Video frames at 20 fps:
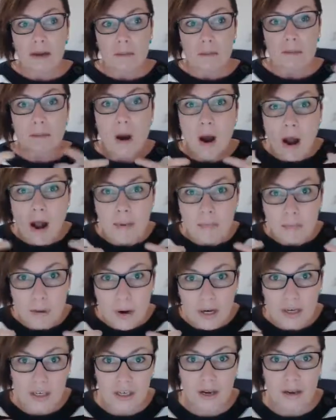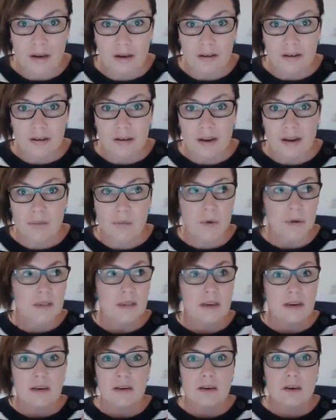my pressure. It
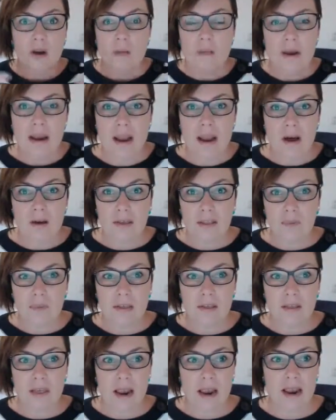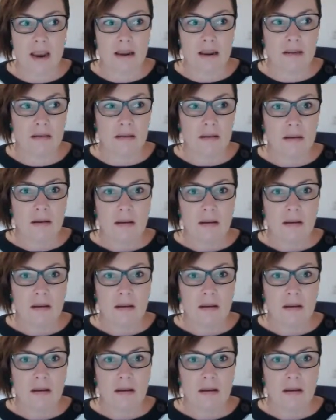wasn't, nobody else was saying,